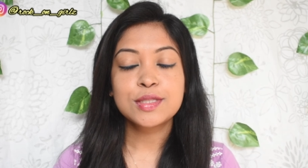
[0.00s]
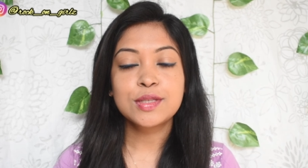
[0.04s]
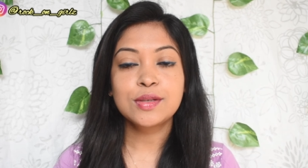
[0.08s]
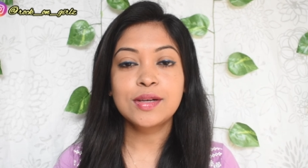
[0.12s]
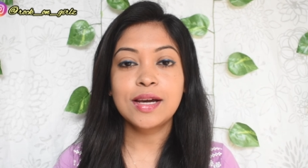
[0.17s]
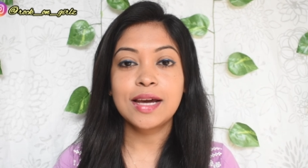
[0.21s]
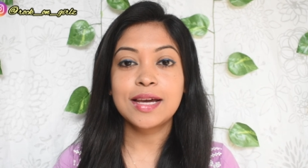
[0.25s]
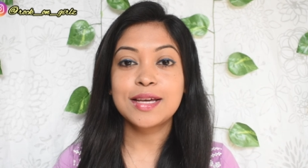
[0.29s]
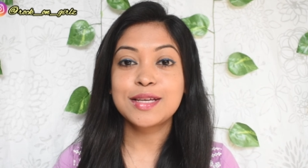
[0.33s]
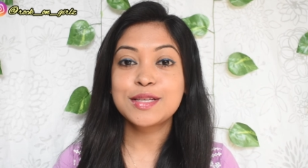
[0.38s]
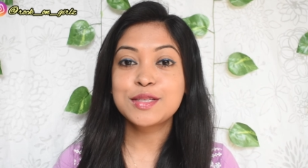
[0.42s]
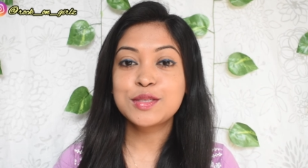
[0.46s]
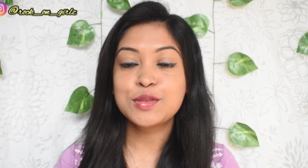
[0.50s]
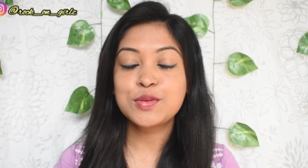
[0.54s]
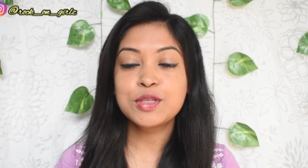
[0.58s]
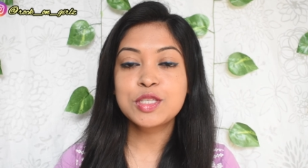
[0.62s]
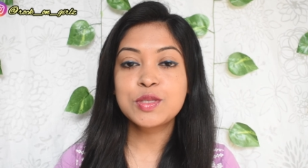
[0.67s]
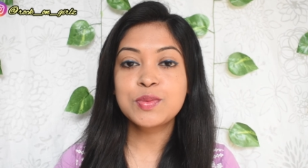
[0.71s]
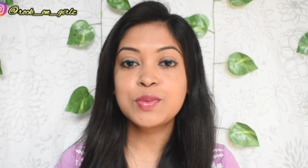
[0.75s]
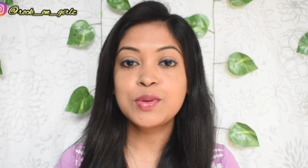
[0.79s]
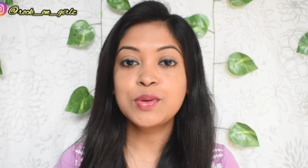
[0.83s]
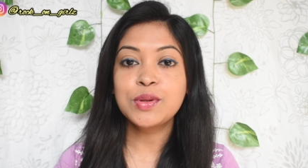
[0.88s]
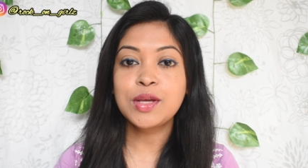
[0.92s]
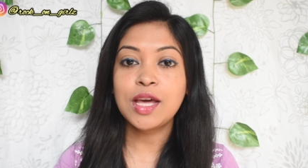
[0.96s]
so guys swiss
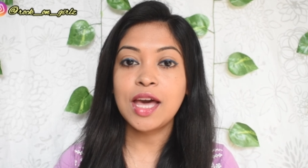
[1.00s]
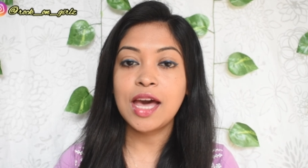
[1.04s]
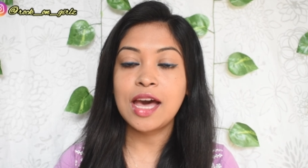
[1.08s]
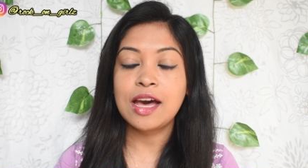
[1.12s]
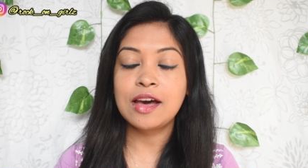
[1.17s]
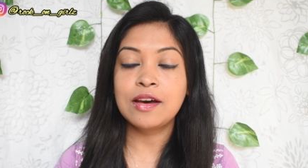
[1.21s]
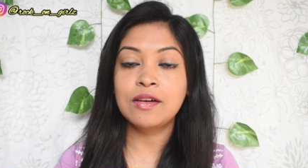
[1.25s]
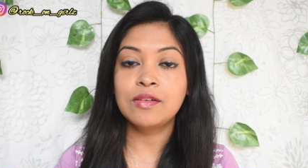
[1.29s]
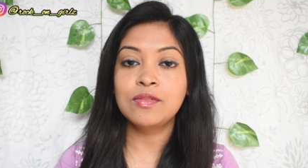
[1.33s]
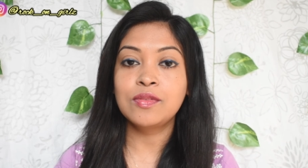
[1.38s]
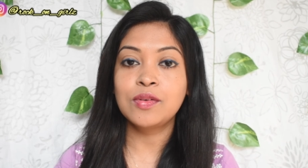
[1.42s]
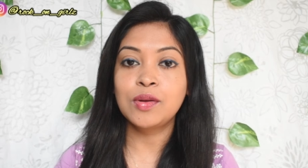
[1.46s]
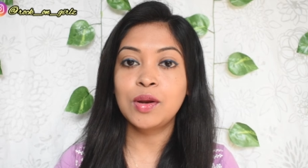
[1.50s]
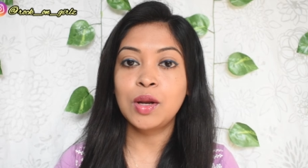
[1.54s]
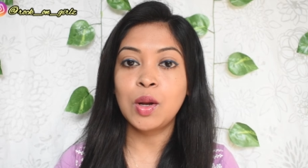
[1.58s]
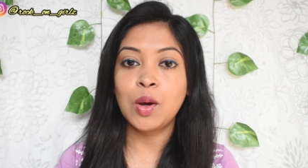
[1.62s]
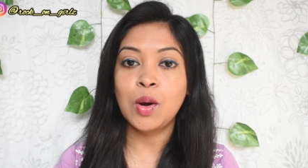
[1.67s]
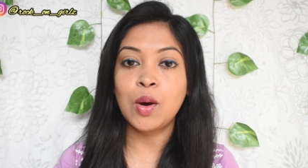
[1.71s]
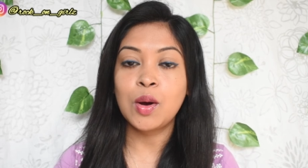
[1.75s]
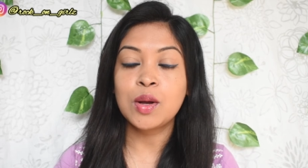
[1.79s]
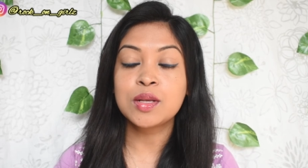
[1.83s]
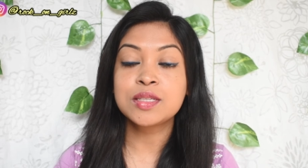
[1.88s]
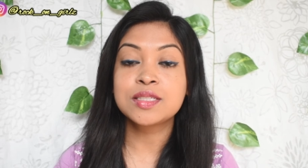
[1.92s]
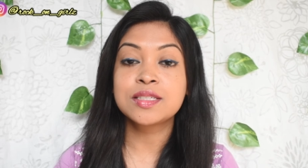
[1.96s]
beauty have
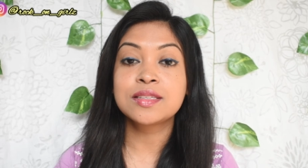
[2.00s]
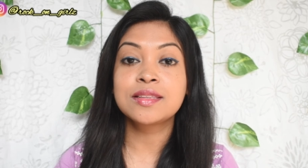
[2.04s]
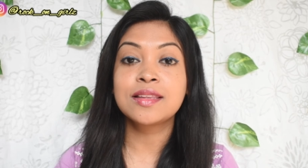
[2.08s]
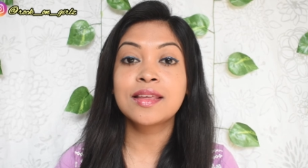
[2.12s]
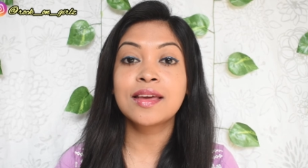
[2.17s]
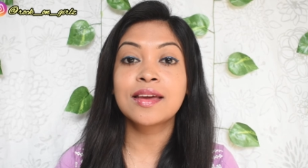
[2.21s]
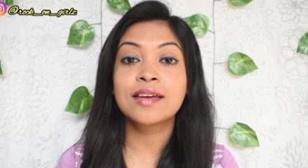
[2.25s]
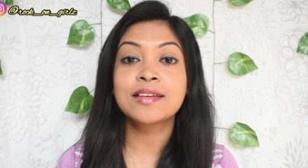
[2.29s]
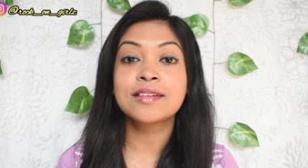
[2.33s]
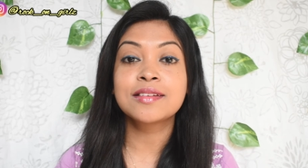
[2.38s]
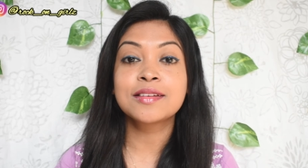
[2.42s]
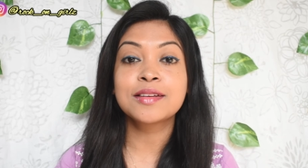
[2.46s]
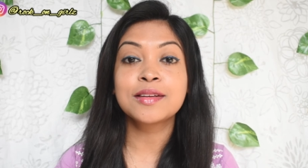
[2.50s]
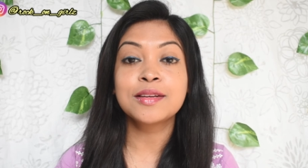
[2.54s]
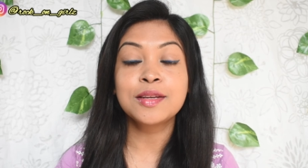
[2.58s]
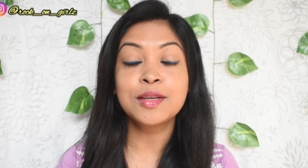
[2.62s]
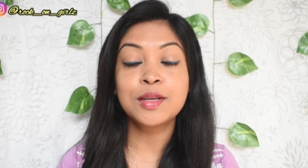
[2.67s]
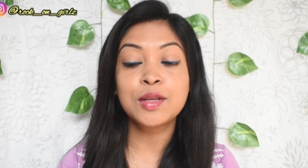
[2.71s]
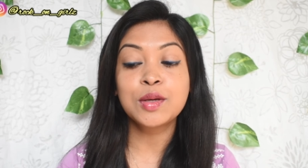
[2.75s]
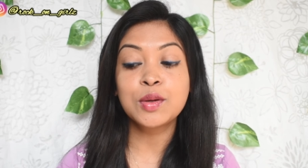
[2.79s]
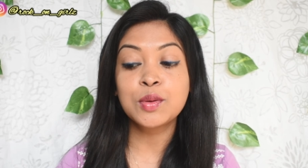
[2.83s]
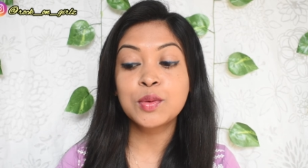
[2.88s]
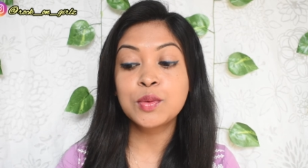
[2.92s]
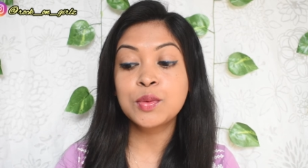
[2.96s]
launched their
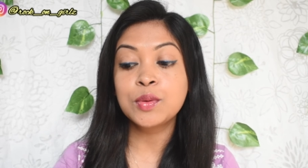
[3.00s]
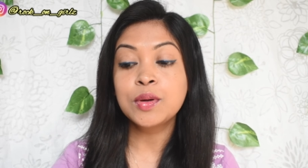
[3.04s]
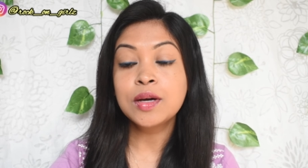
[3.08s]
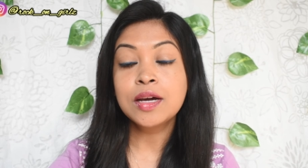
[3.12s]
new